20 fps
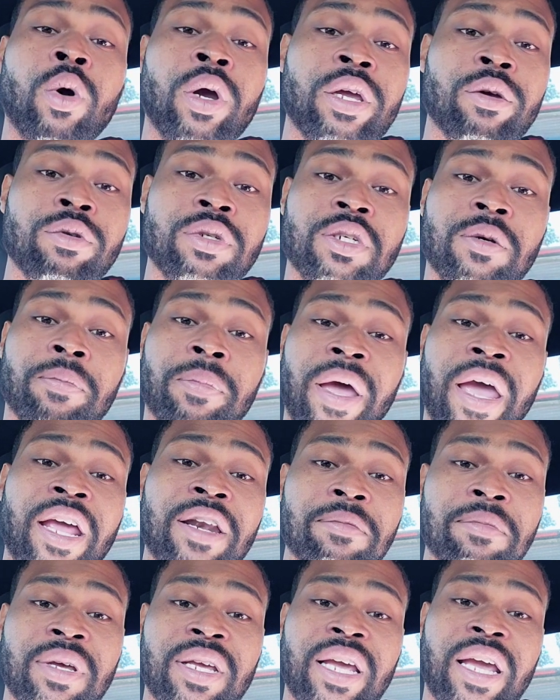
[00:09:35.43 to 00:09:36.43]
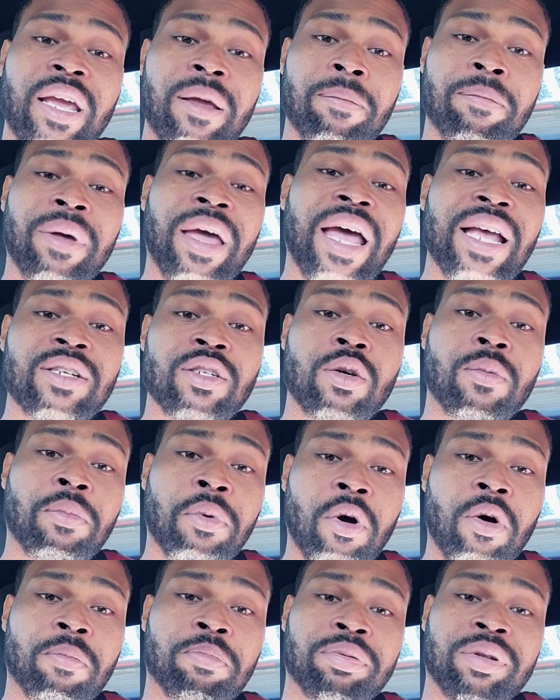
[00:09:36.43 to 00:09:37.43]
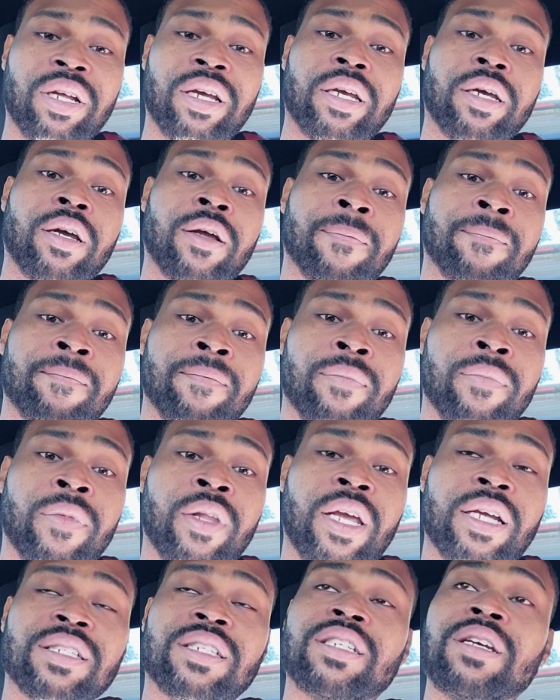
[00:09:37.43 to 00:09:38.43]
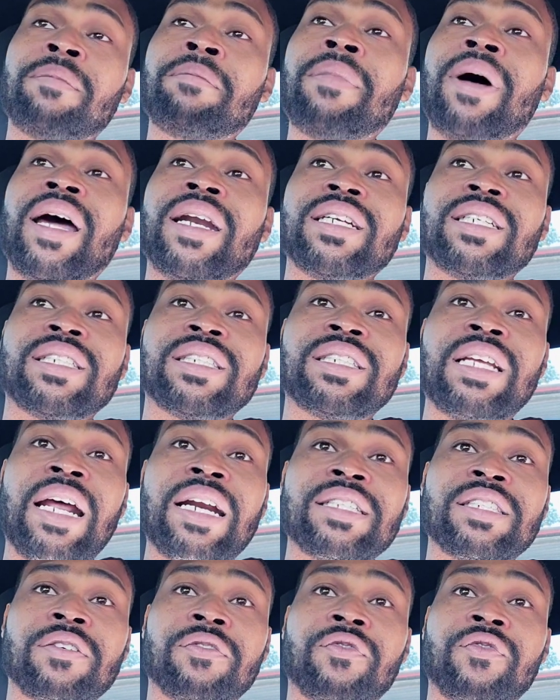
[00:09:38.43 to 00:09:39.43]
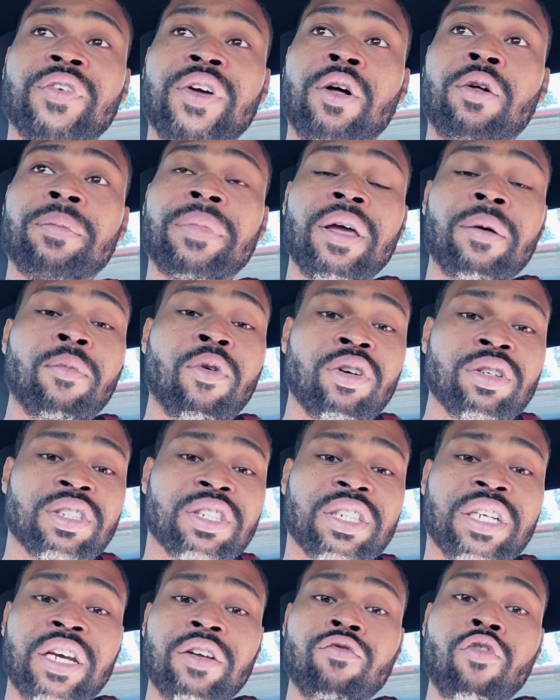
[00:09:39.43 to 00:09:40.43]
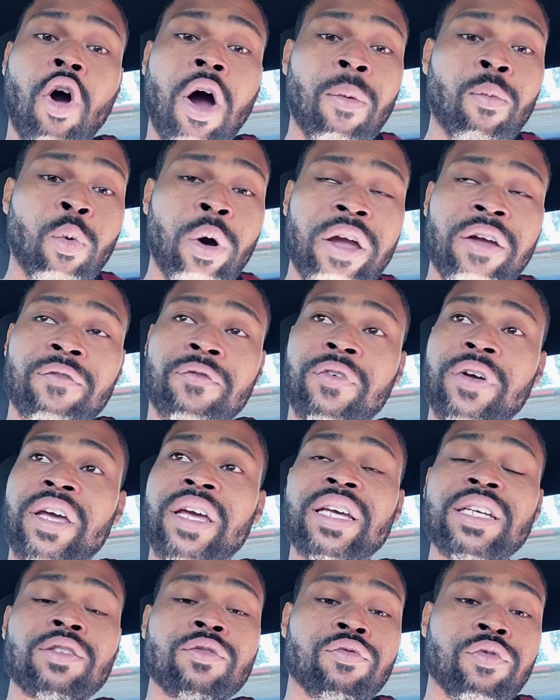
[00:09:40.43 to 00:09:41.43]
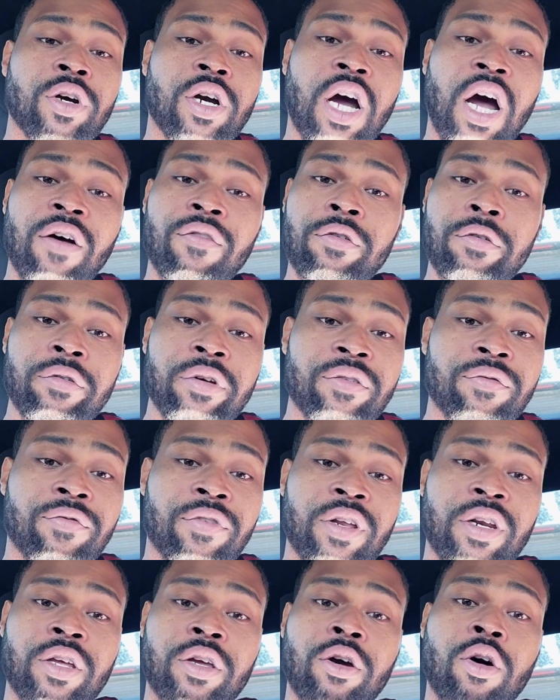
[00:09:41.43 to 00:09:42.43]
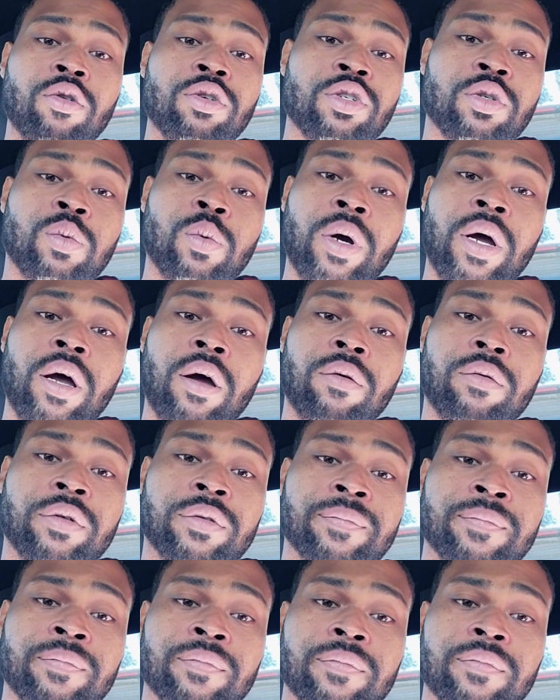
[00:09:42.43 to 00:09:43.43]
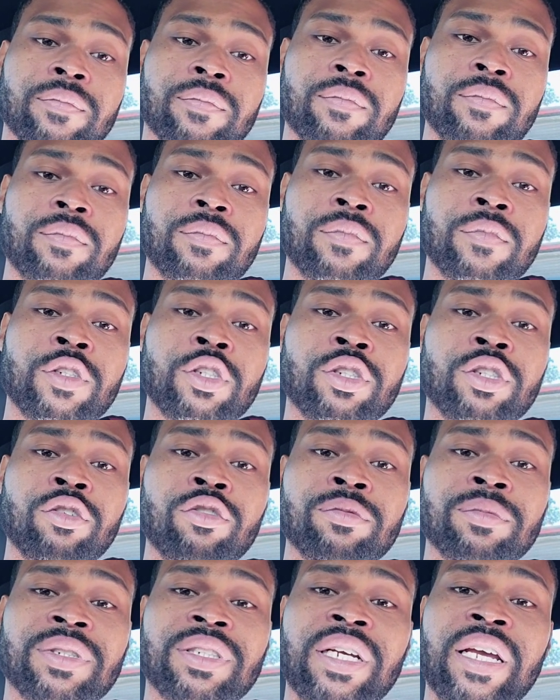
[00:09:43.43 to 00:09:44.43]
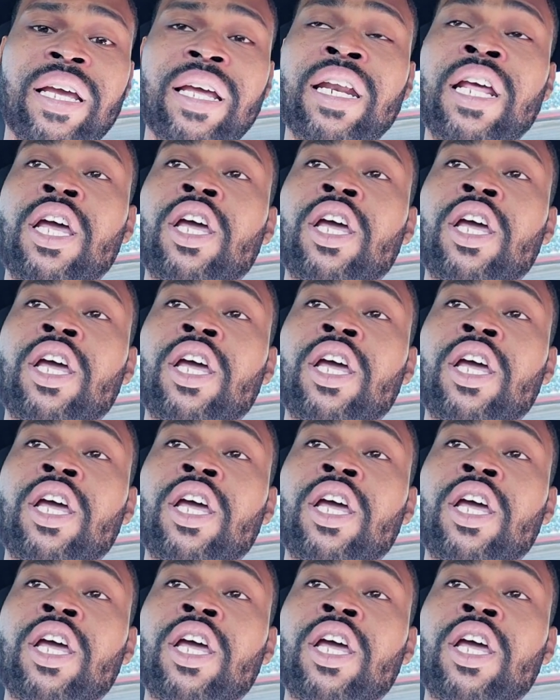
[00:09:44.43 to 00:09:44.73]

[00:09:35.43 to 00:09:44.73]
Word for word: He was an NBA basketball player, and somebody decided to film him on Skid Row. I'm waiting for his recovery video as well. You see what I'm saying?